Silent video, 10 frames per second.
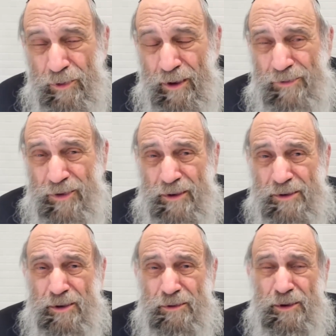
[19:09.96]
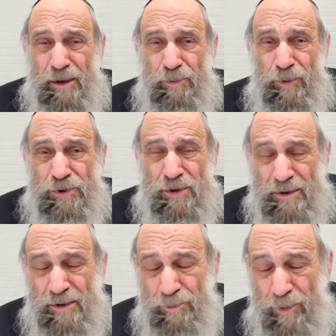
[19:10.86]
cravings and
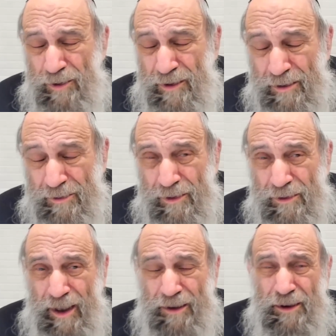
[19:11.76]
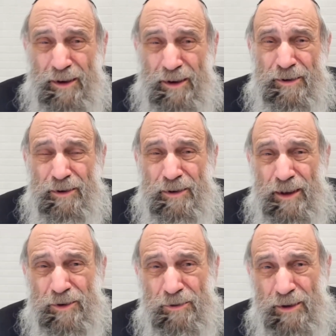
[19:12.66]
pushings and pulling are not in
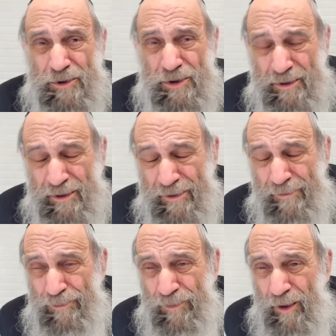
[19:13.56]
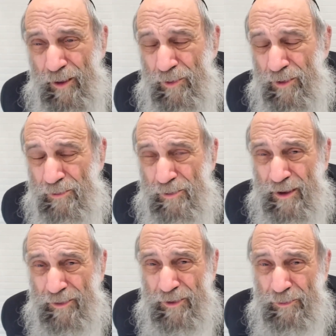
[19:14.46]
that direction, but
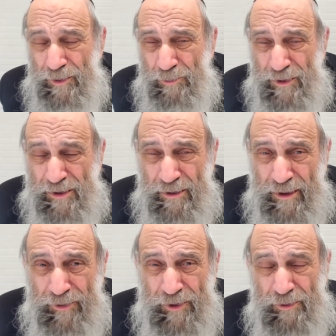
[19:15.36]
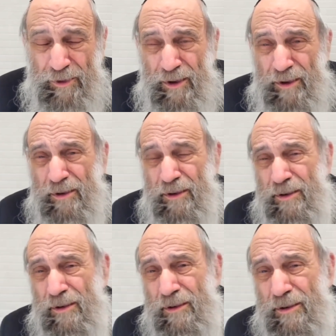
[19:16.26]
we still have to
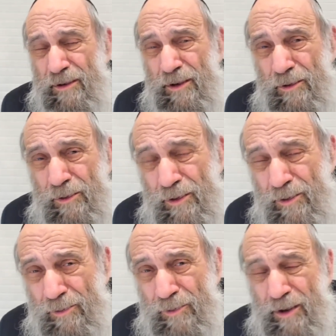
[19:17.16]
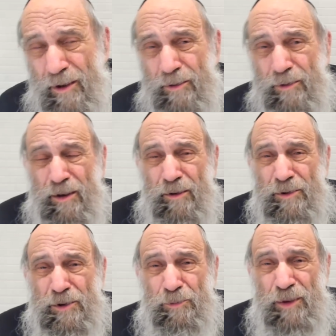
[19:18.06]
go
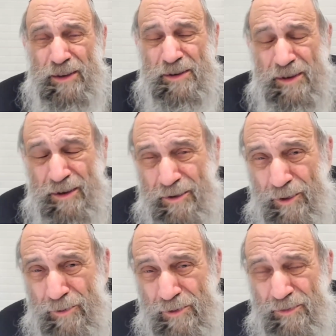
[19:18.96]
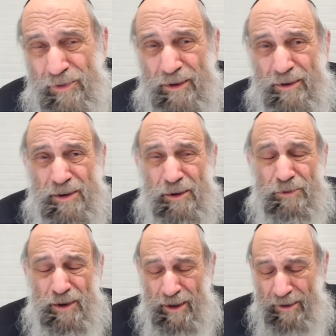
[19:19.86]
surpass those feelings
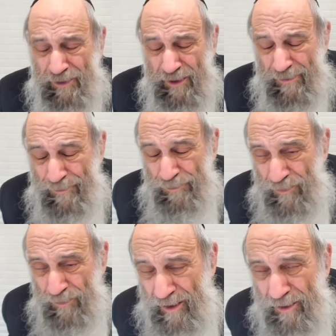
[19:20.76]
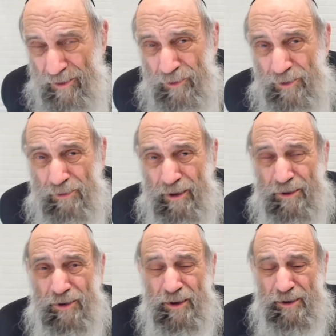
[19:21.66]
that we have and do the
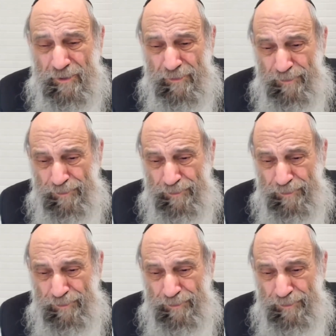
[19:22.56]
right thing.